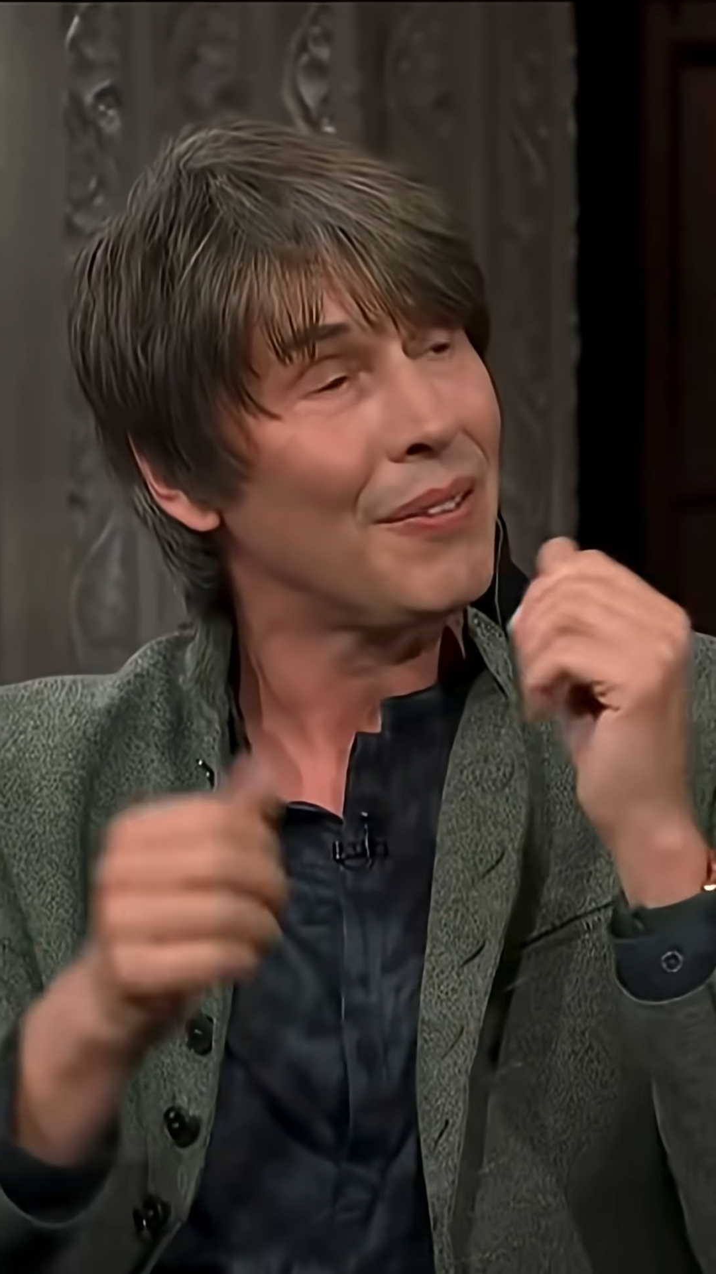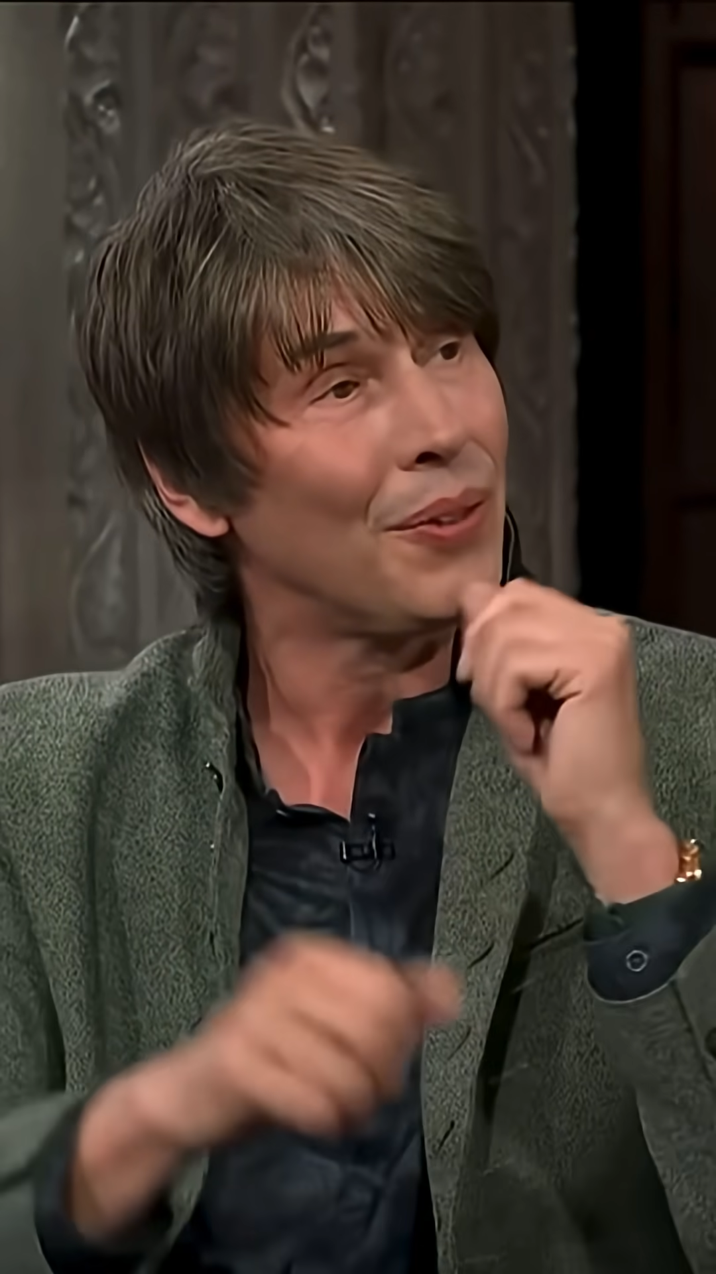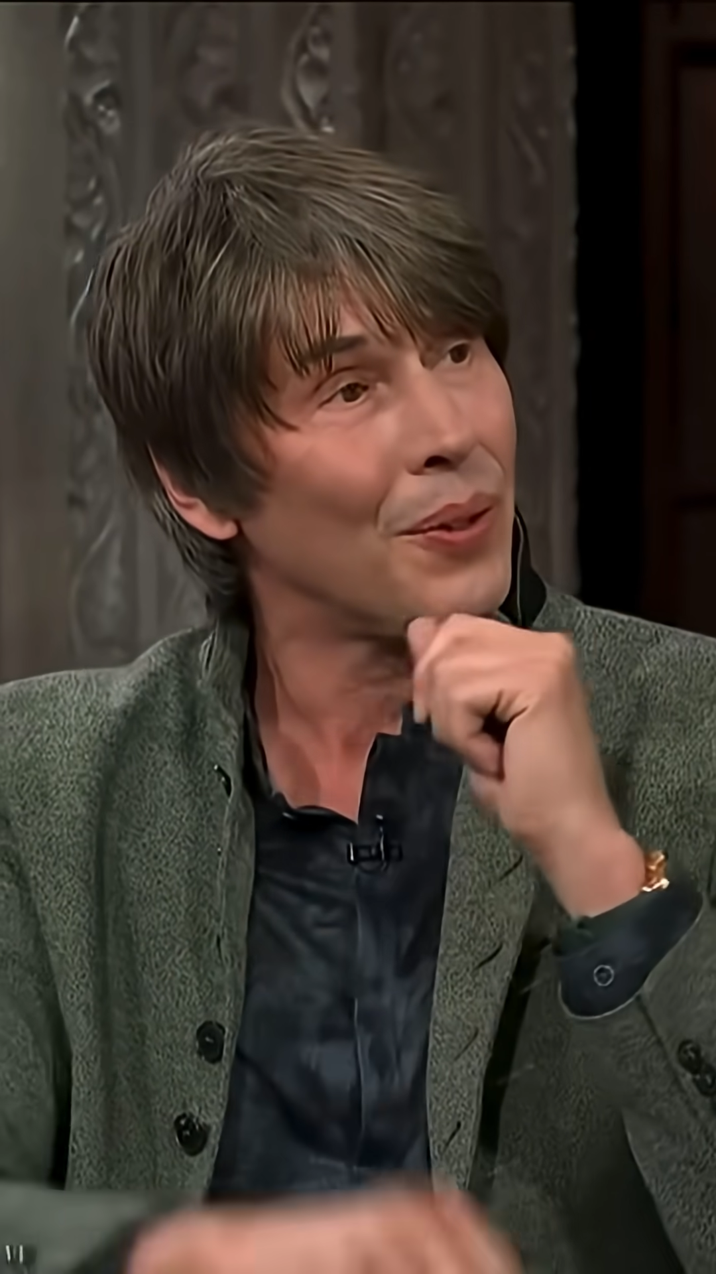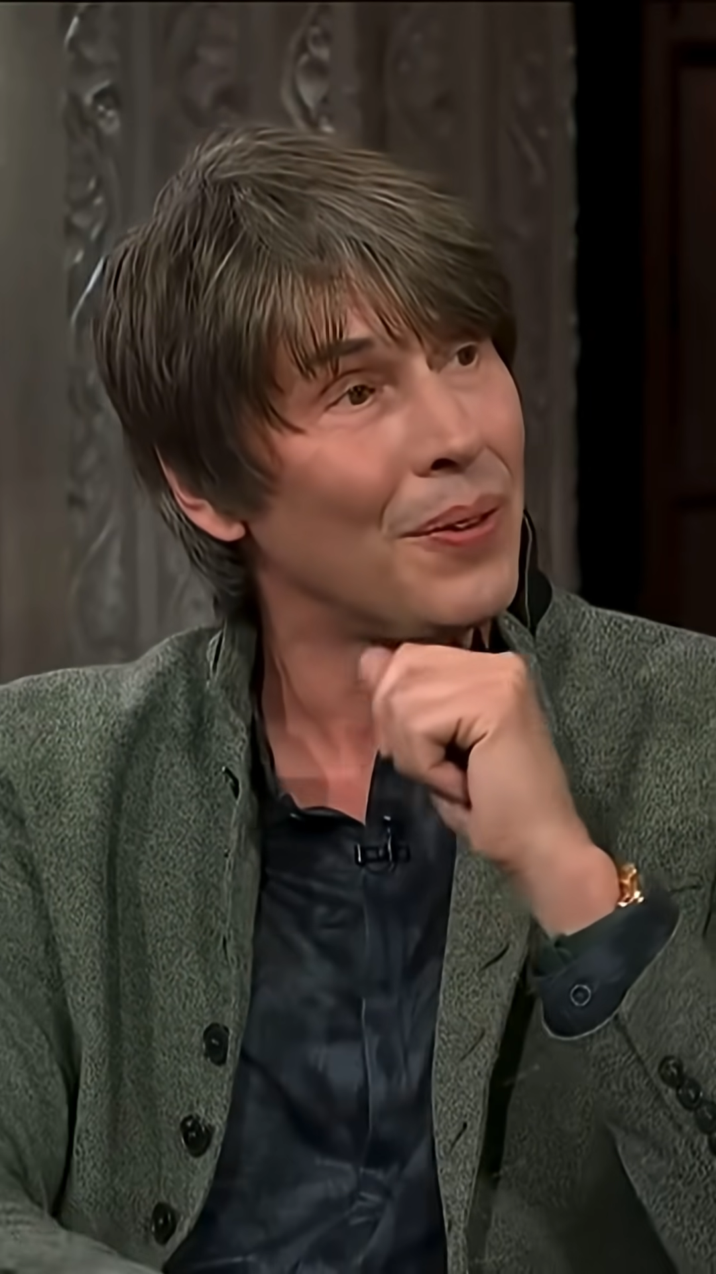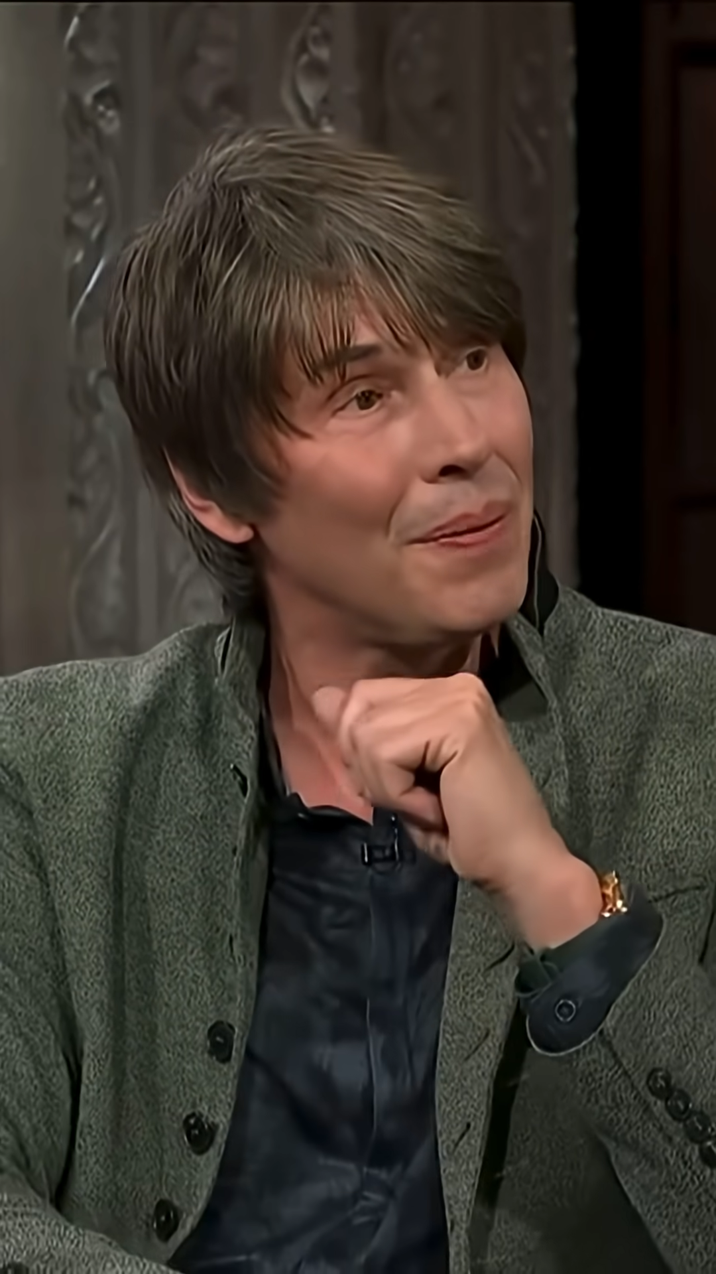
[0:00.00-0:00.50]
of
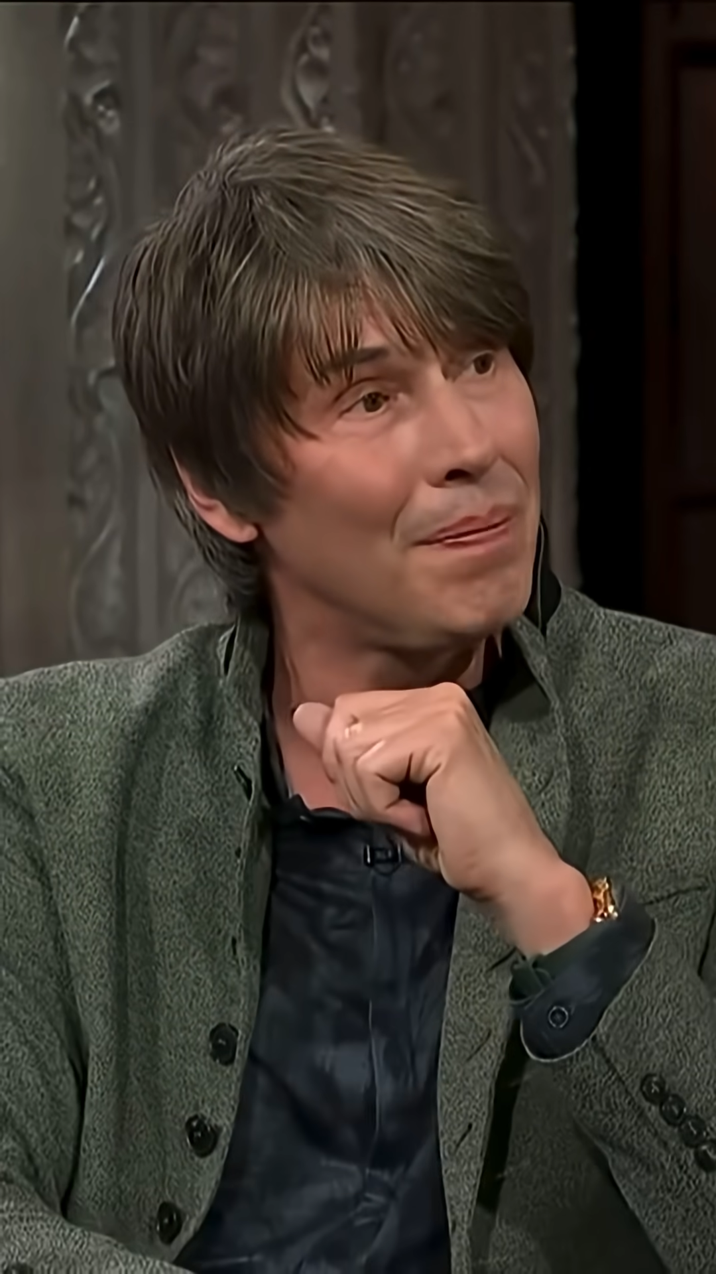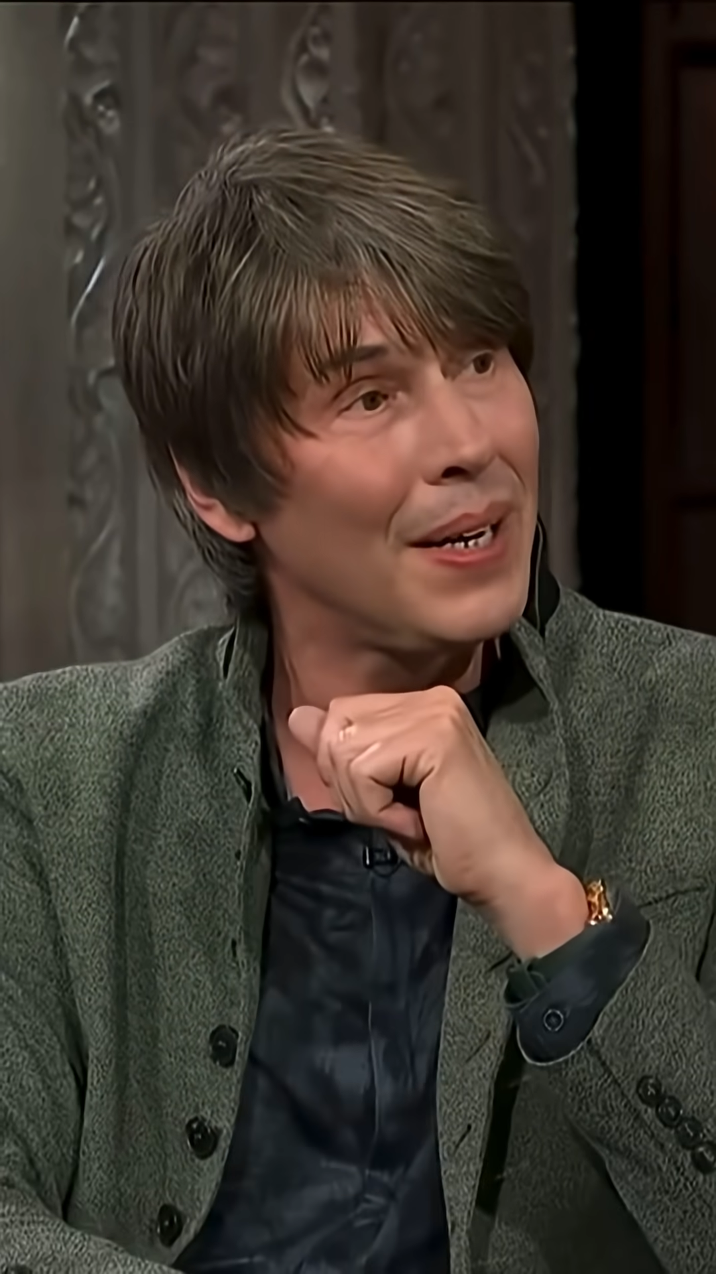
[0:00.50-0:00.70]
400